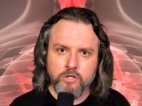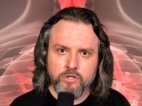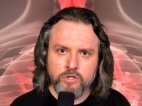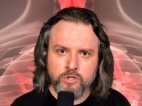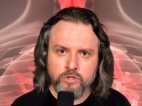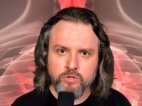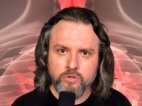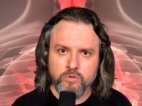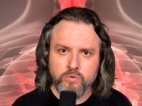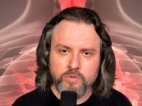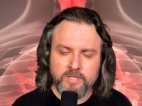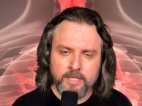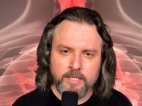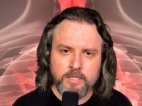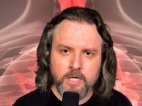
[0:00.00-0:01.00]
to
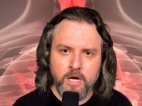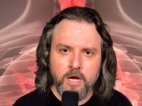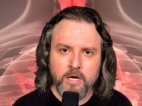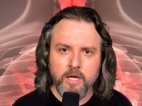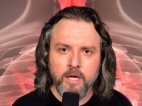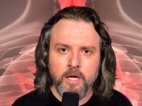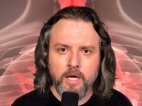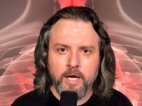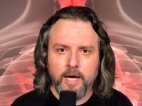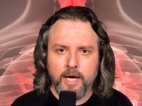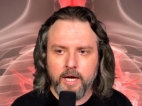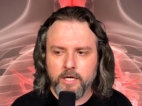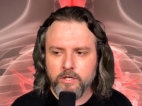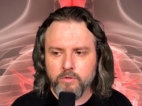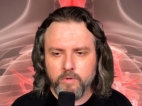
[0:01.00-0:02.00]
TikTok
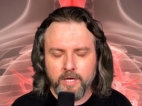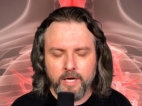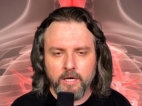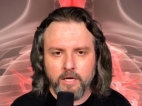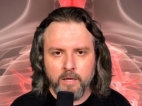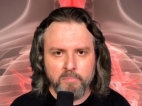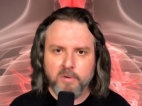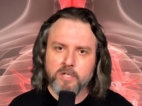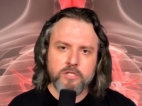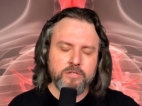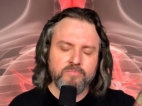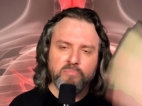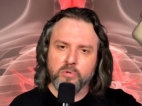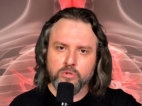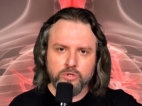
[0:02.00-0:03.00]
and you get a bunch
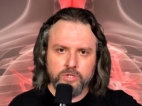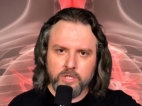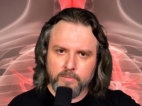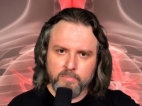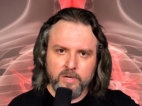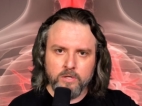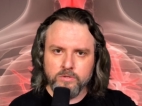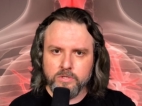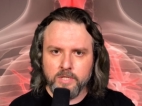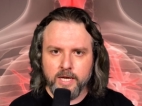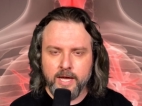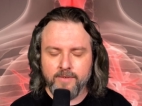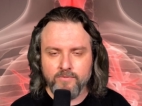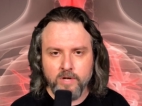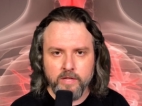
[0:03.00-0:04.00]
of bullshit posts that
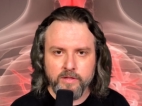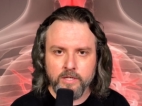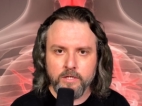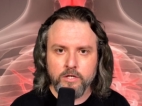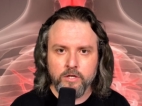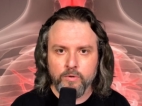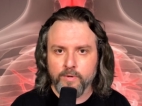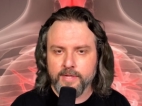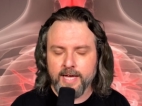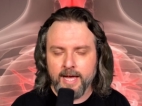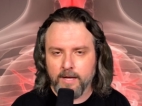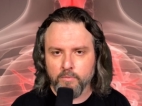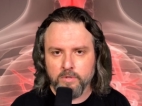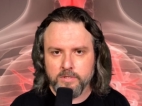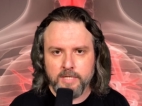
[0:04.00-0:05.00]
have nothing to do with
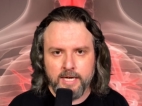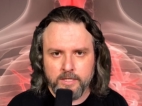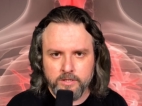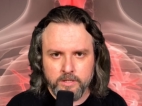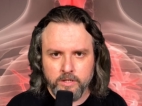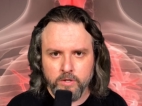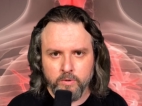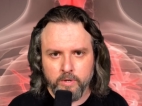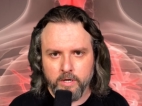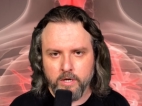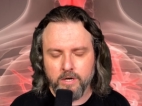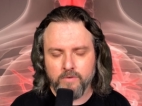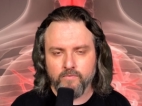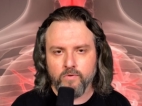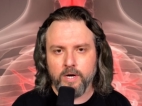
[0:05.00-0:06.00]
what's actually going
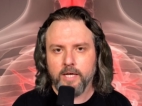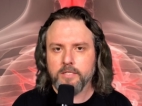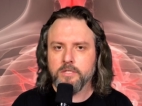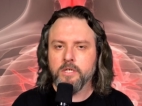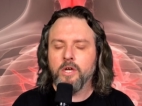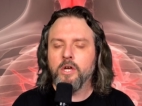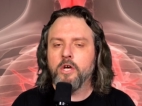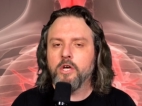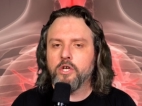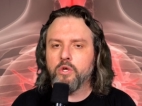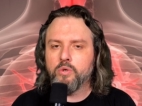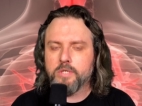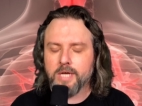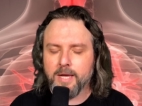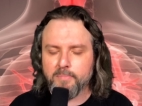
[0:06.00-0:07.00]
on in France.
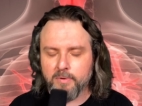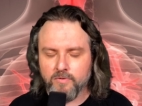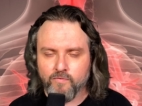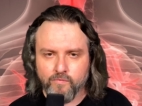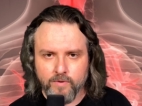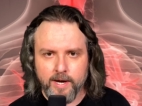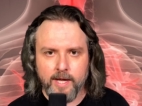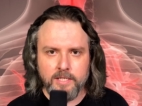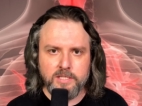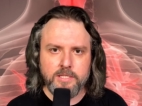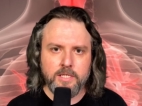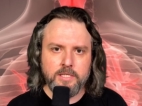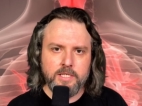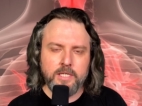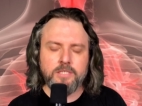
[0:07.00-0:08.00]
You type in France
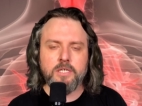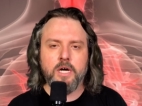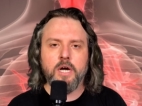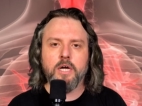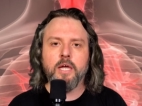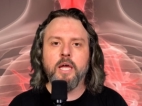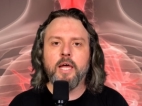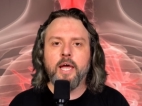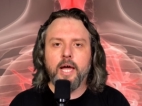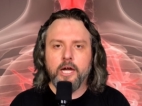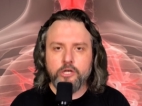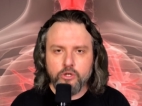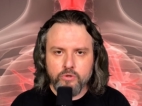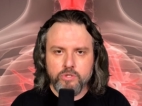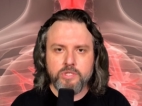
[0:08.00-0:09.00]
in TikTok
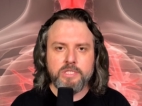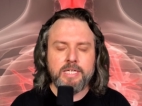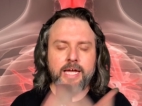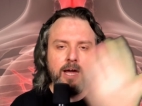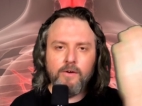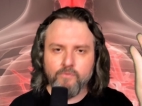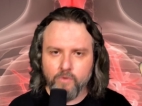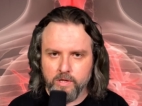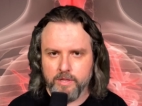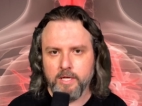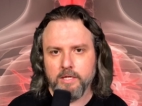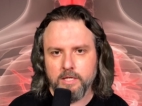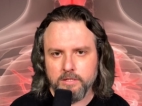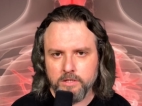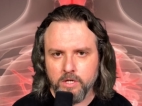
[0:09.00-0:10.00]
and you see
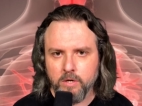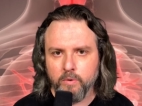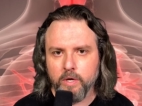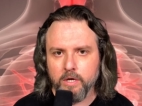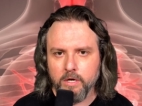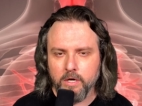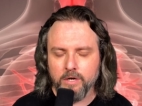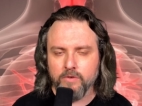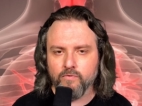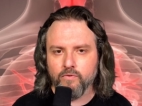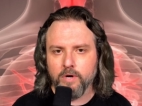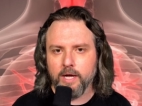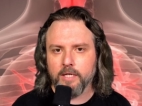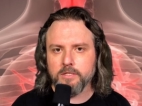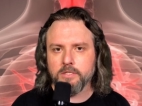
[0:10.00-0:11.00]
everything that's going on in
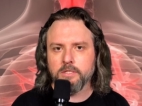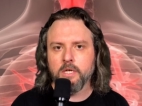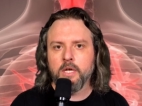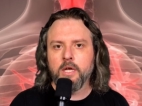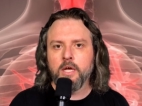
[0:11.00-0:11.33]
France.